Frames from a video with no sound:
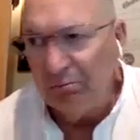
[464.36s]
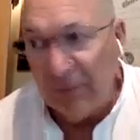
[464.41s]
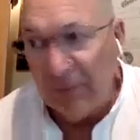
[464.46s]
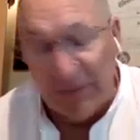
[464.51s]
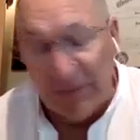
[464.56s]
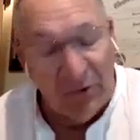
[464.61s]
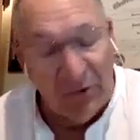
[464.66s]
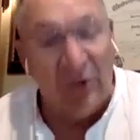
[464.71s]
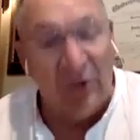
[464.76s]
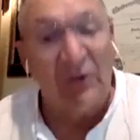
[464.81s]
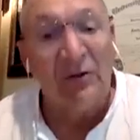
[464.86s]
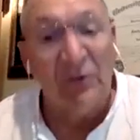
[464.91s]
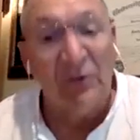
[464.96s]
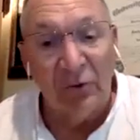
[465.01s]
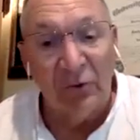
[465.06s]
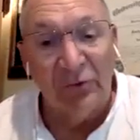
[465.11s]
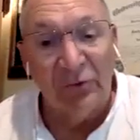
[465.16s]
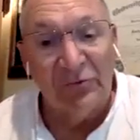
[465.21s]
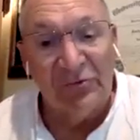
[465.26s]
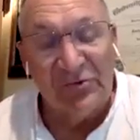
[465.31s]
dark
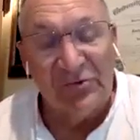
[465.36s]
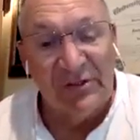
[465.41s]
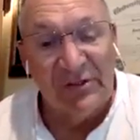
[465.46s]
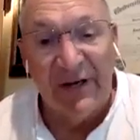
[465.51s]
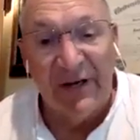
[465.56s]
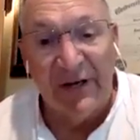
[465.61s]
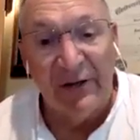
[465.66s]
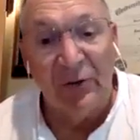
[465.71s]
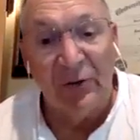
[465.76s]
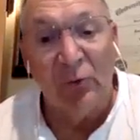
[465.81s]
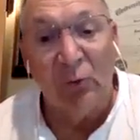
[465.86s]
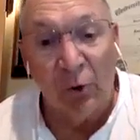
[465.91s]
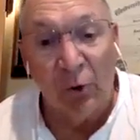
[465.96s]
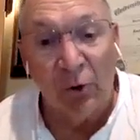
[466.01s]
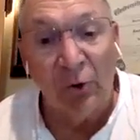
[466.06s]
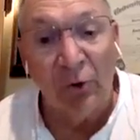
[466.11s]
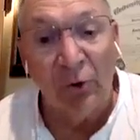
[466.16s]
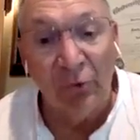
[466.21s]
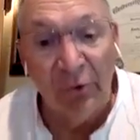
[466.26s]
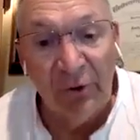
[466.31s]
little sedated
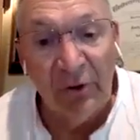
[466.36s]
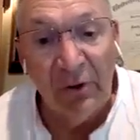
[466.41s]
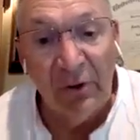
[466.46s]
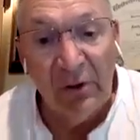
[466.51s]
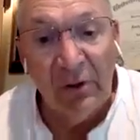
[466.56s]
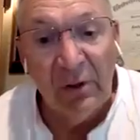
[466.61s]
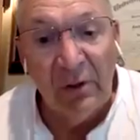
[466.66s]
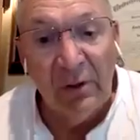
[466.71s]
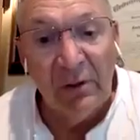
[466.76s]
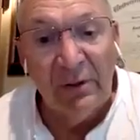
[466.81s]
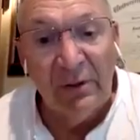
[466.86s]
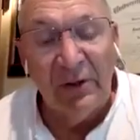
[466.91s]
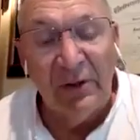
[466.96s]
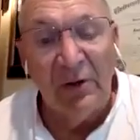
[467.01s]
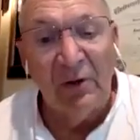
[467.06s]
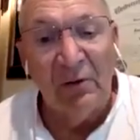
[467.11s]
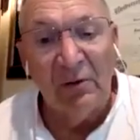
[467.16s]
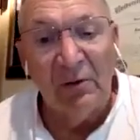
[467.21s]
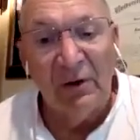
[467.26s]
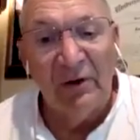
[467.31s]
world.
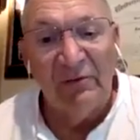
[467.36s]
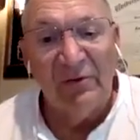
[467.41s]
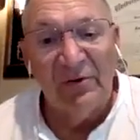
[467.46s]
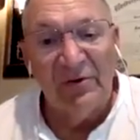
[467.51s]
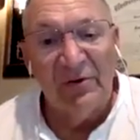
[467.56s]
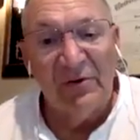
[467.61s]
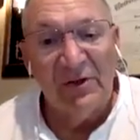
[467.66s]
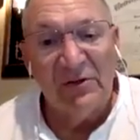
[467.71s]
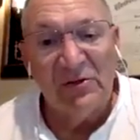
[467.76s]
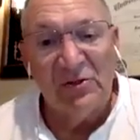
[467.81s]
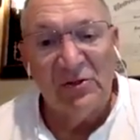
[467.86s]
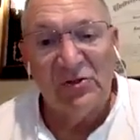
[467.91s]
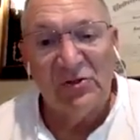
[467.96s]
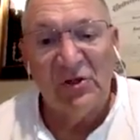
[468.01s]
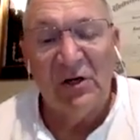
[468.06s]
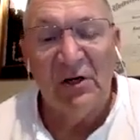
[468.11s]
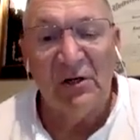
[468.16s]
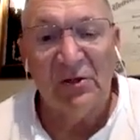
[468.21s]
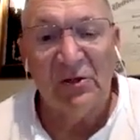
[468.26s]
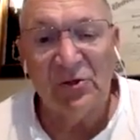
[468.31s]
Everything just
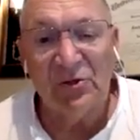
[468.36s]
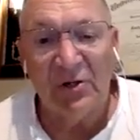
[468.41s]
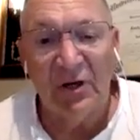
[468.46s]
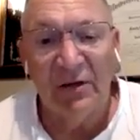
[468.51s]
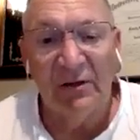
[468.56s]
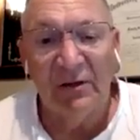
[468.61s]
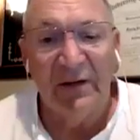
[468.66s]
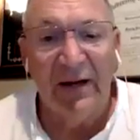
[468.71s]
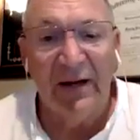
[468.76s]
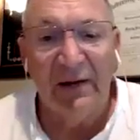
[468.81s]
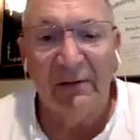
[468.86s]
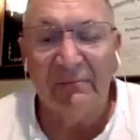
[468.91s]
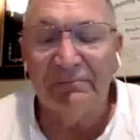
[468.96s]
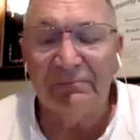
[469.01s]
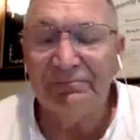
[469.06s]
kind of shut down.